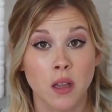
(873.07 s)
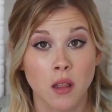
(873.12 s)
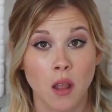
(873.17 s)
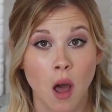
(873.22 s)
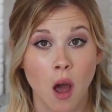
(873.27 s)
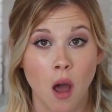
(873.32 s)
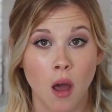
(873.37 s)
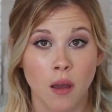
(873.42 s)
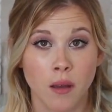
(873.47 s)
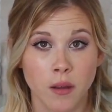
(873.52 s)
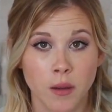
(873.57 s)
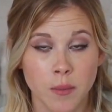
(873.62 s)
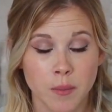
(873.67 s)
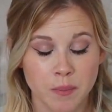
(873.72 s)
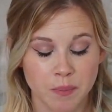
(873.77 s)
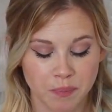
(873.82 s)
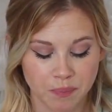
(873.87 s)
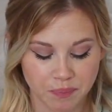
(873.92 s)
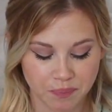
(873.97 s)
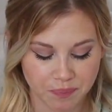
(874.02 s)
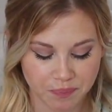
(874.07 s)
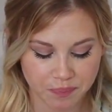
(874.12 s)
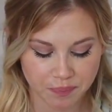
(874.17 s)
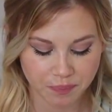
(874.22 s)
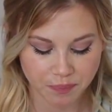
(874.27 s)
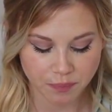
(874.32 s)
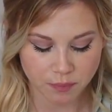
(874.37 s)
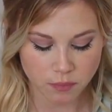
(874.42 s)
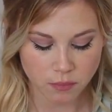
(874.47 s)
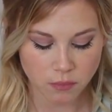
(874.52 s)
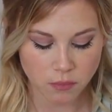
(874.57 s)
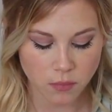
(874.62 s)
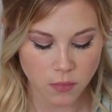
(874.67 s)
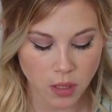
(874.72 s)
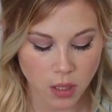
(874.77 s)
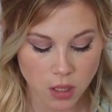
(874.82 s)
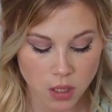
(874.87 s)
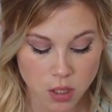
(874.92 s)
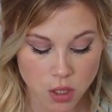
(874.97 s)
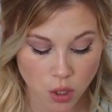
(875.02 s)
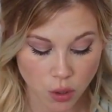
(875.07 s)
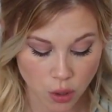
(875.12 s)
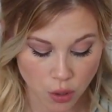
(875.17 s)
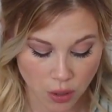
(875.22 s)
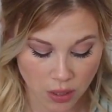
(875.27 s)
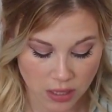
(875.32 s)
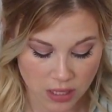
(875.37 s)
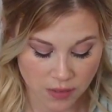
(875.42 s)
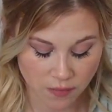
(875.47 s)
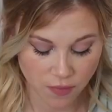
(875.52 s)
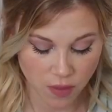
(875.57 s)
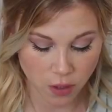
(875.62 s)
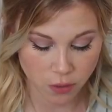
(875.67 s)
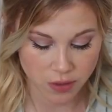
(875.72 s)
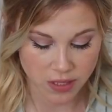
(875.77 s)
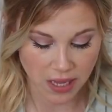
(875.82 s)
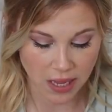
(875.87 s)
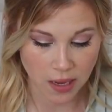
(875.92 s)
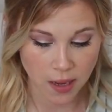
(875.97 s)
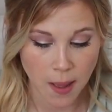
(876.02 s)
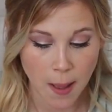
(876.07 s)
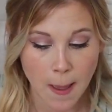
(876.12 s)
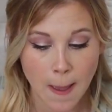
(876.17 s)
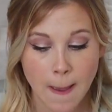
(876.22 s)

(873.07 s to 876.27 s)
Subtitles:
along, so you can diffuse it.